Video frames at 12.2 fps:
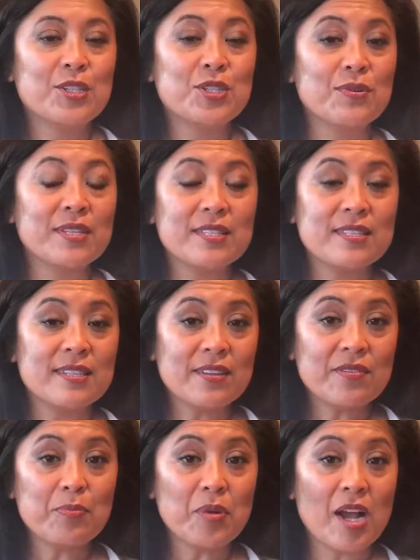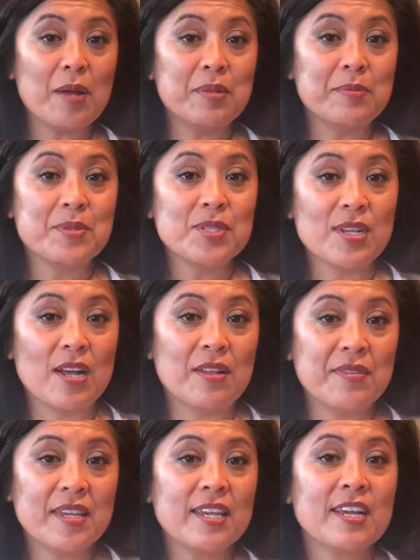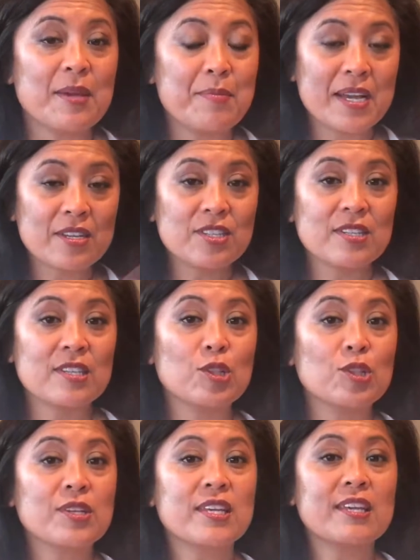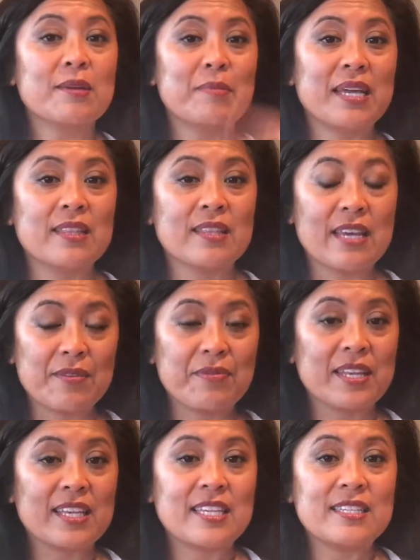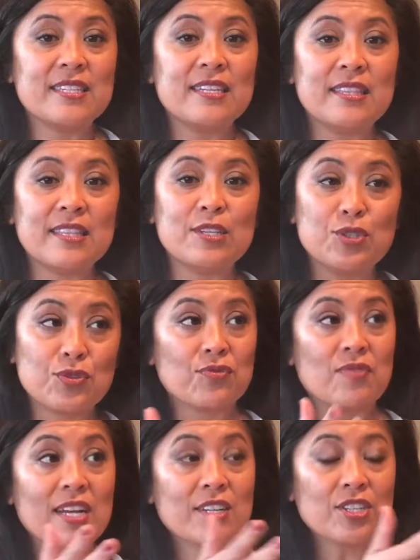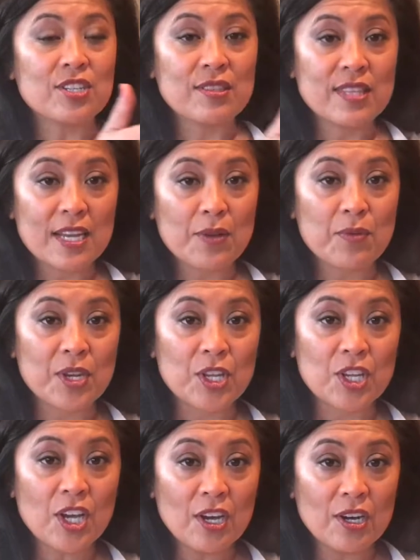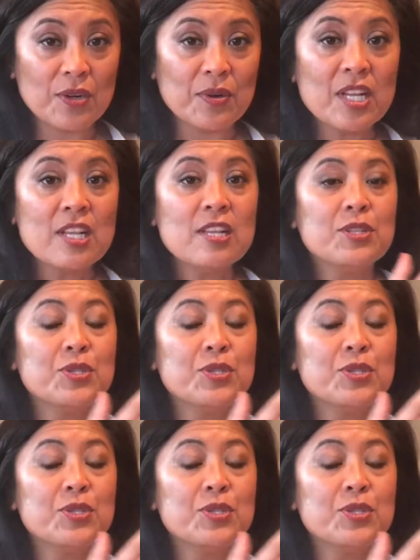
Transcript: So instead of problem solving, I'm actually looking at my life like, is it in the direction that I want to go?